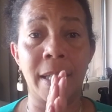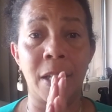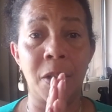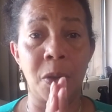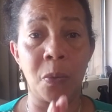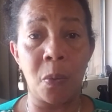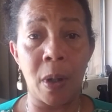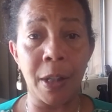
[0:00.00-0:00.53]

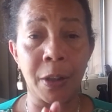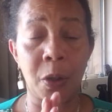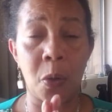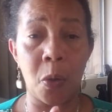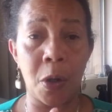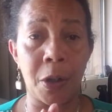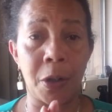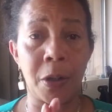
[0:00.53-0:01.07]
do one a
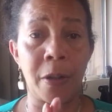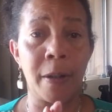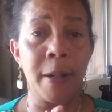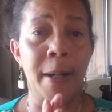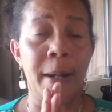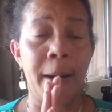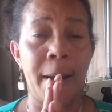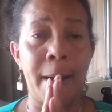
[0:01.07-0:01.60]
quarter,
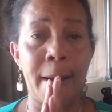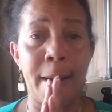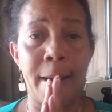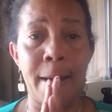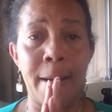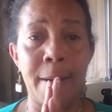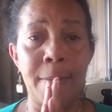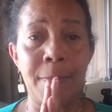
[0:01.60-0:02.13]

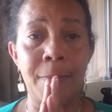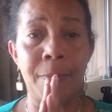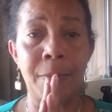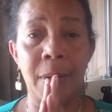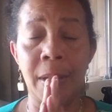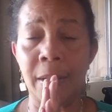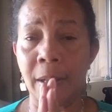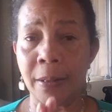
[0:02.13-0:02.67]

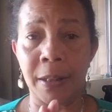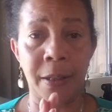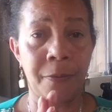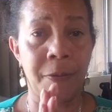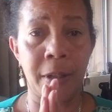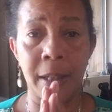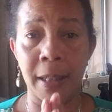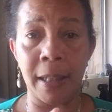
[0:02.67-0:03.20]
a
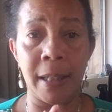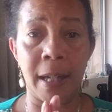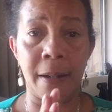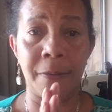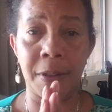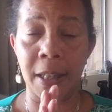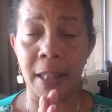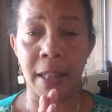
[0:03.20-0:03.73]
different
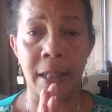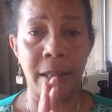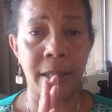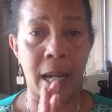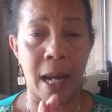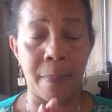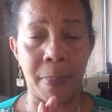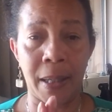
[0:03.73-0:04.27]
EFT
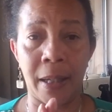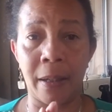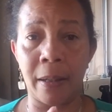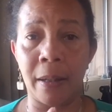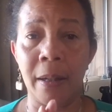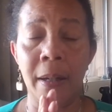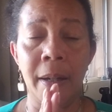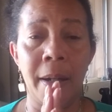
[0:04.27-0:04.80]

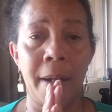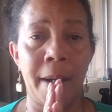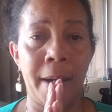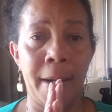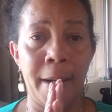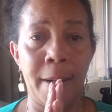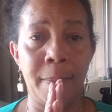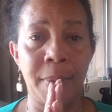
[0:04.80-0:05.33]
tapping
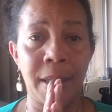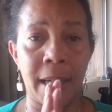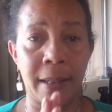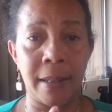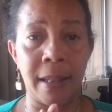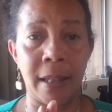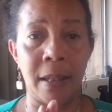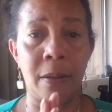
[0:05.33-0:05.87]

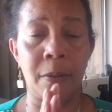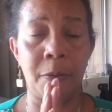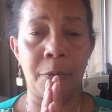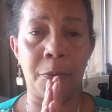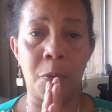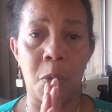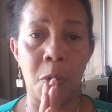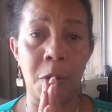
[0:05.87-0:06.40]
technique
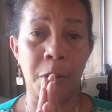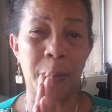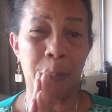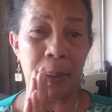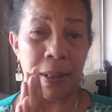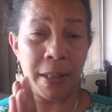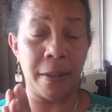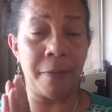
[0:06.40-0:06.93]
for
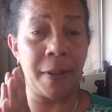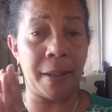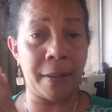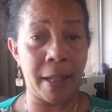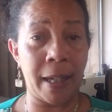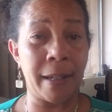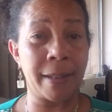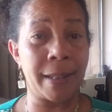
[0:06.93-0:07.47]
specific
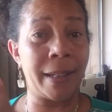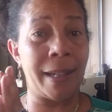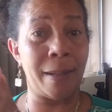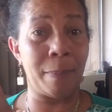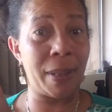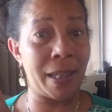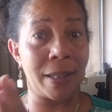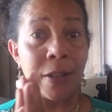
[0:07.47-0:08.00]
things.
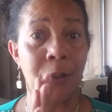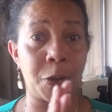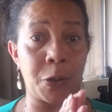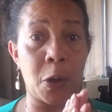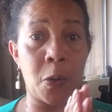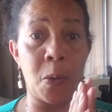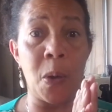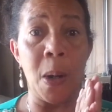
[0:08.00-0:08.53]
Again, because there's
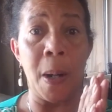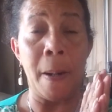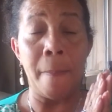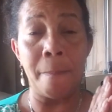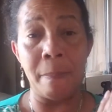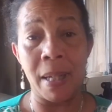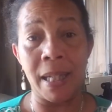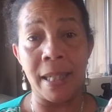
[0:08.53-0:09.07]
so
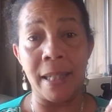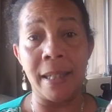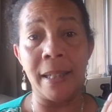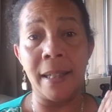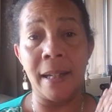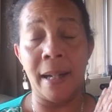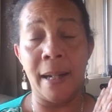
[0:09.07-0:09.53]
many